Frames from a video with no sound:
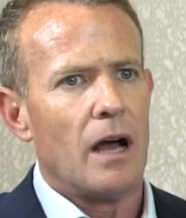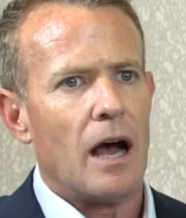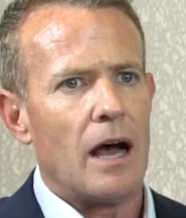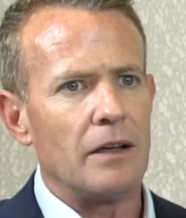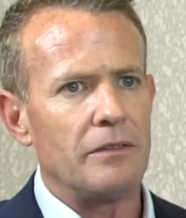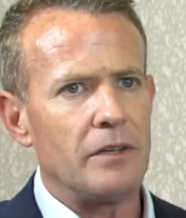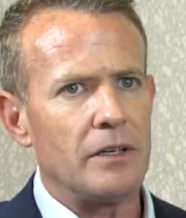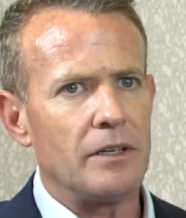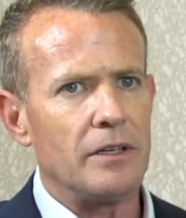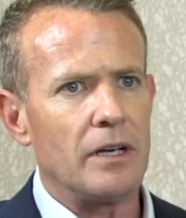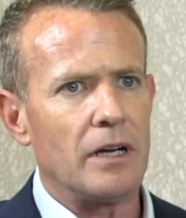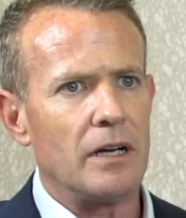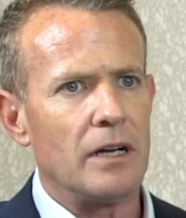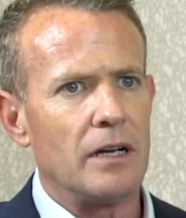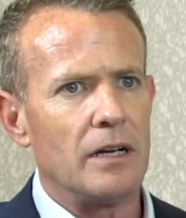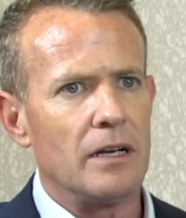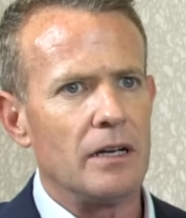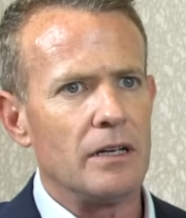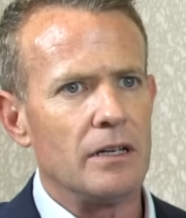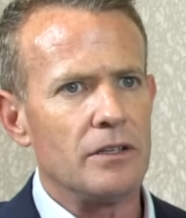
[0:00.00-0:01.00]
I think
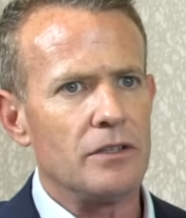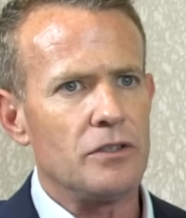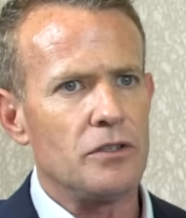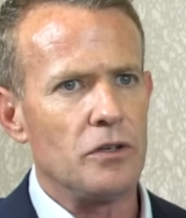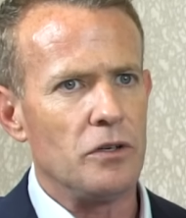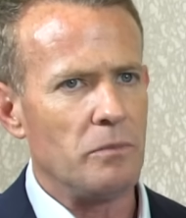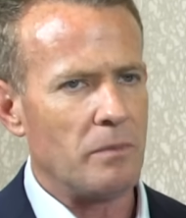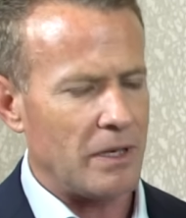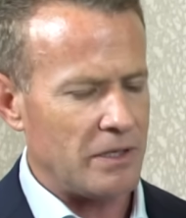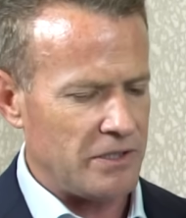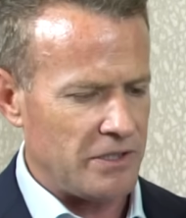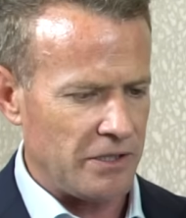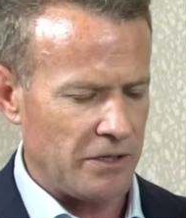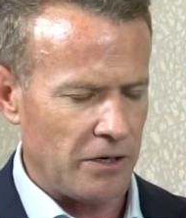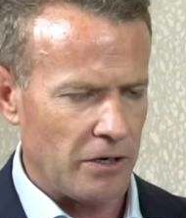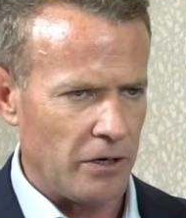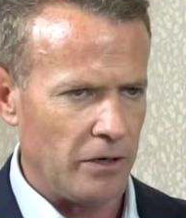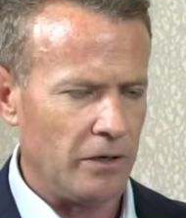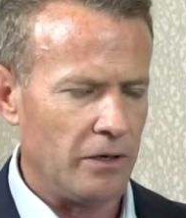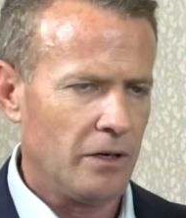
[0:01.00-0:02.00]
uh, two months
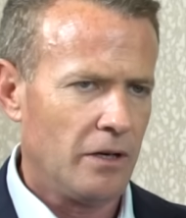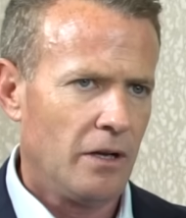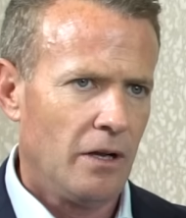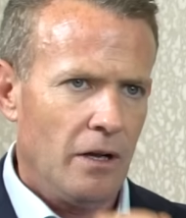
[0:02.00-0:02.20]
ago,